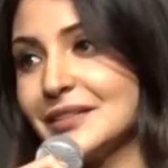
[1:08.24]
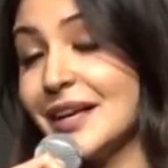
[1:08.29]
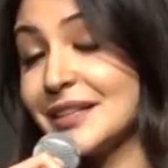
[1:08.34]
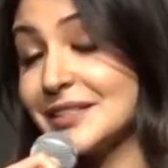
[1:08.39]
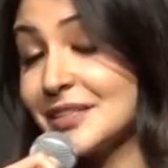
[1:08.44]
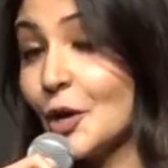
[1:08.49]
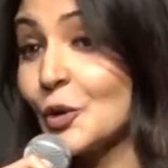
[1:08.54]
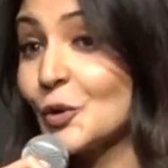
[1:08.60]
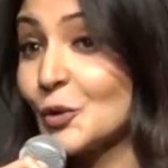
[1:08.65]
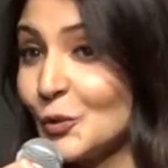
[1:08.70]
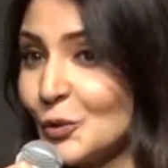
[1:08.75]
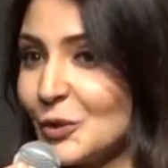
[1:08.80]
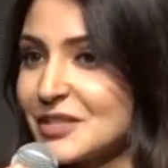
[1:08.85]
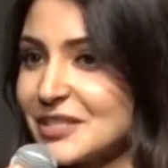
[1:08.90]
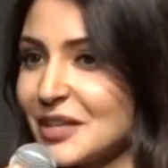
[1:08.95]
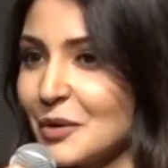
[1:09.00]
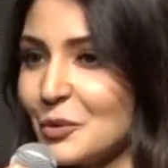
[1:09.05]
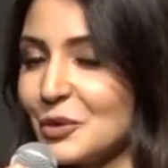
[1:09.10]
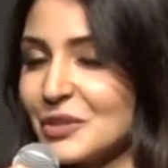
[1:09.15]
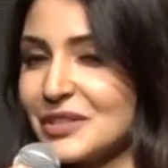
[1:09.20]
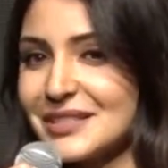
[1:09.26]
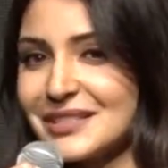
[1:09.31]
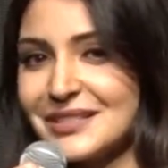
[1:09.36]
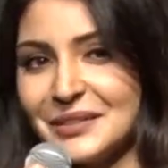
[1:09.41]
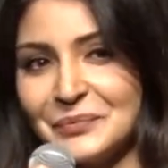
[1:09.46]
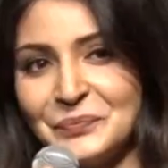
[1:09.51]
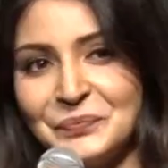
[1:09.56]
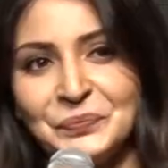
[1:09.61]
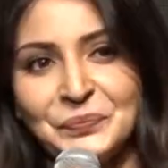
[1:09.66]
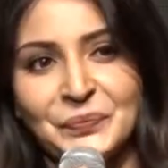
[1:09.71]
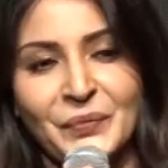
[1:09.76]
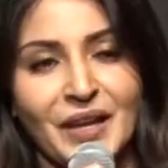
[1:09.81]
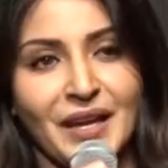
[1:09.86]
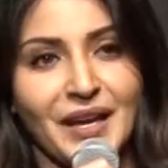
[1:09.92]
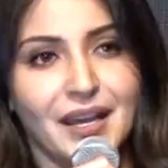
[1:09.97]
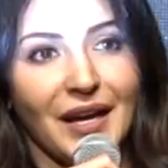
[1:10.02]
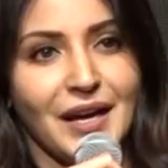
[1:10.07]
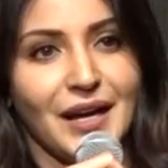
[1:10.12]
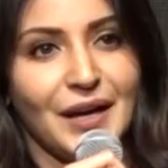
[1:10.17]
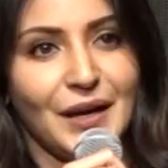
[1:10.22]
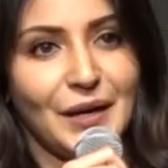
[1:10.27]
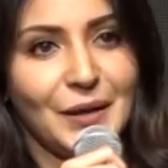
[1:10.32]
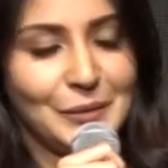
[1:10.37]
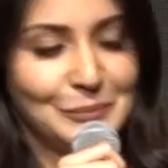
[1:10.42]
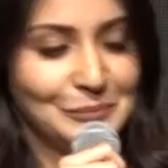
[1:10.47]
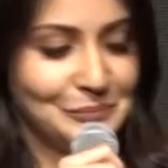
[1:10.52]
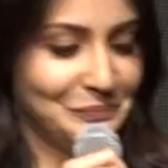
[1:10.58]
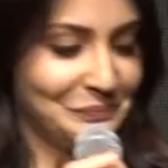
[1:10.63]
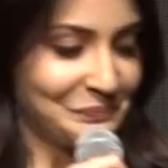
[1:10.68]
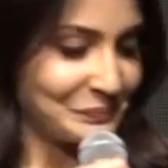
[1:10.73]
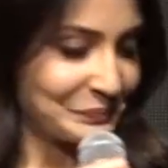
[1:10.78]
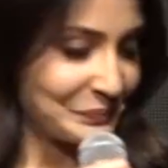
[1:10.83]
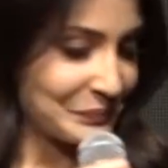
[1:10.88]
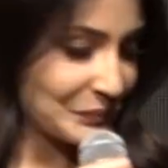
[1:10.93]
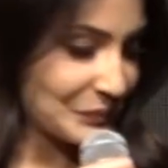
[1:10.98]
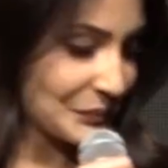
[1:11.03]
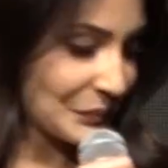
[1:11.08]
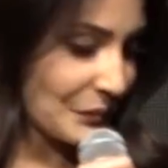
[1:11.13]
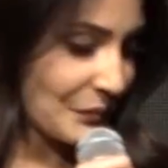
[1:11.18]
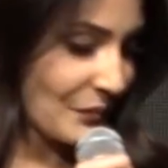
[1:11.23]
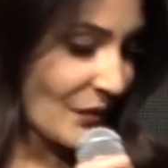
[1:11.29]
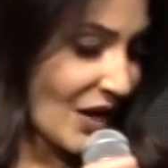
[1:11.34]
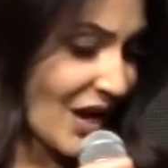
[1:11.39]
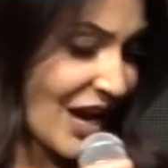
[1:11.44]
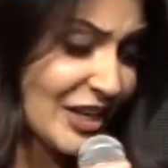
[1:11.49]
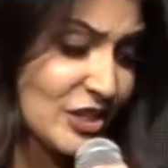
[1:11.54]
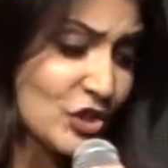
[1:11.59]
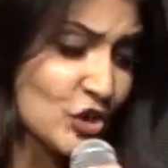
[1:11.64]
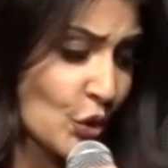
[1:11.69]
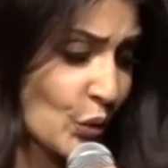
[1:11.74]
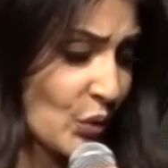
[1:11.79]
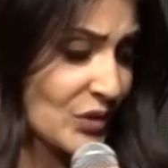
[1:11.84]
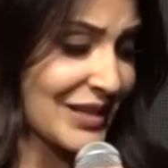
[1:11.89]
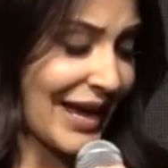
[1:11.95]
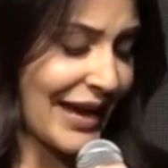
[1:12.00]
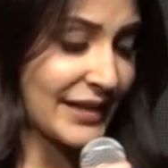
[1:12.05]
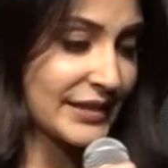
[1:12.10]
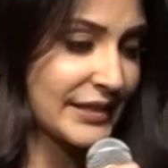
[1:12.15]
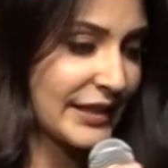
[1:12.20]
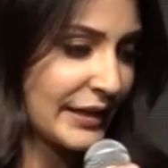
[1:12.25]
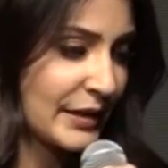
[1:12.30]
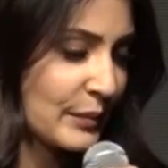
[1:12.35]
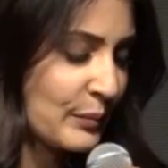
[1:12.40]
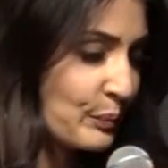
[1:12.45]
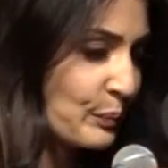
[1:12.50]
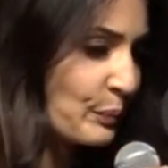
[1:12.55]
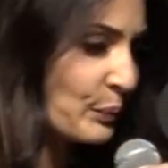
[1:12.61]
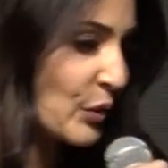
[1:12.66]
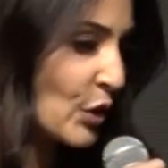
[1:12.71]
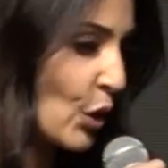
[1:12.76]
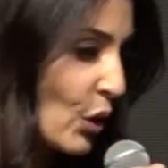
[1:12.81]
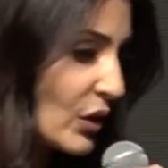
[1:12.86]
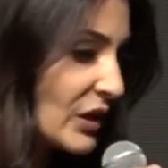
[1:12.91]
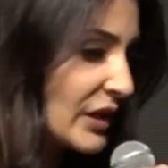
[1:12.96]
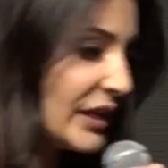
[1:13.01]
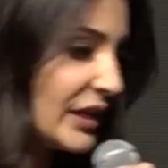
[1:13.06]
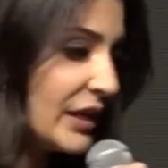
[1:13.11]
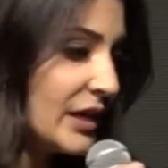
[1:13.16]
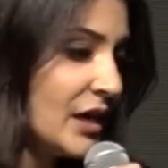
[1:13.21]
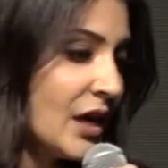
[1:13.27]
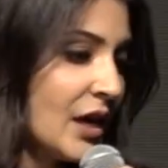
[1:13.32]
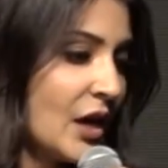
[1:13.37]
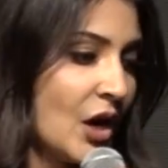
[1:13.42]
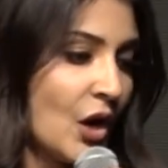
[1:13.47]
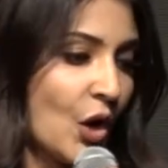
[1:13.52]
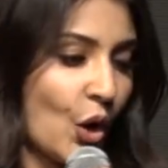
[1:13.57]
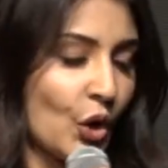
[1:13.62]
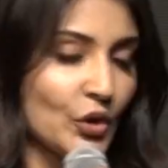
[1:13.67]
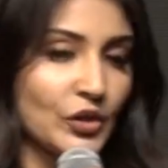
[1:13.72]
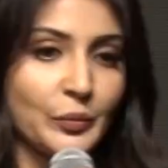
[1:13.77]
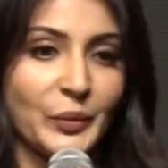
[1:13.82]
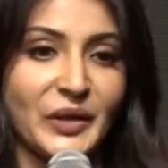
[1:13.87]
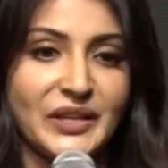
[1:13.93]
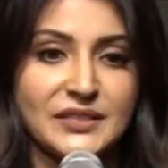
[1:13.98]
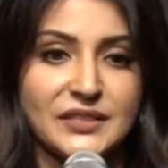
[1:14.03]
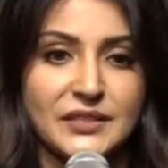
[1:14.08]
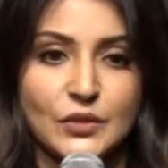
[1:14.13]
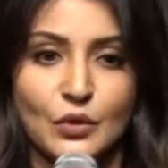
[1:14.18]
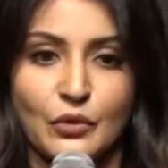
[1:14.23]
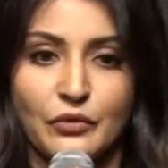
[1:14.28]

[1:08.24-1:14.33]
That's how clueless I was. Um, I chose acting purely on the basis